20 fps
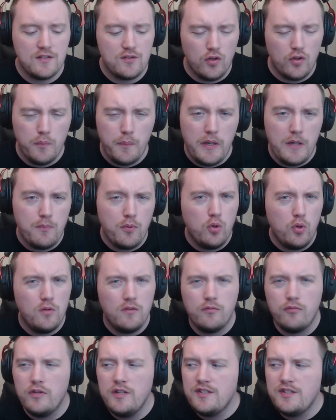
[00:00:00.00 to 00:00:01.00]
All the people who
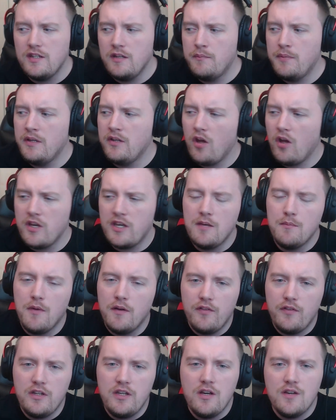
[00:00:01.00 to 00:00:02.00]
have recently been liking my
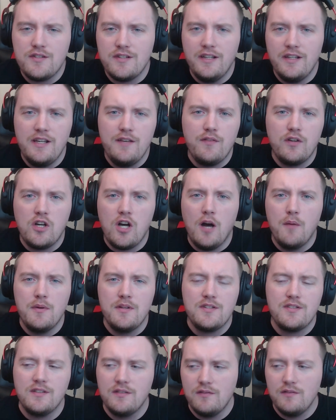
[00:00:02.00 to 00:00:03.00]
videos and leaving
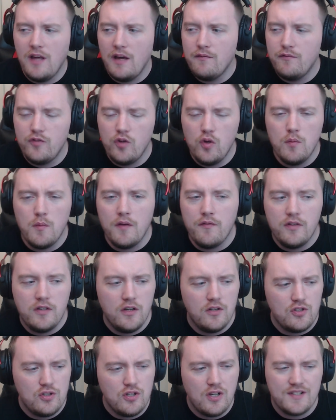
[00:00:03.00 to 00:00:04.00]
comments and viewing my videos,
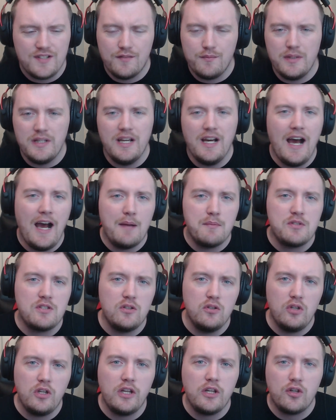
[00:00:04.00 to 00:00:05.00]
you guys have been
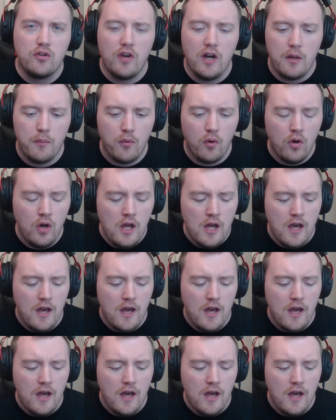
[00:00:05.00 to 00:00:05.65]
absolutely incredible.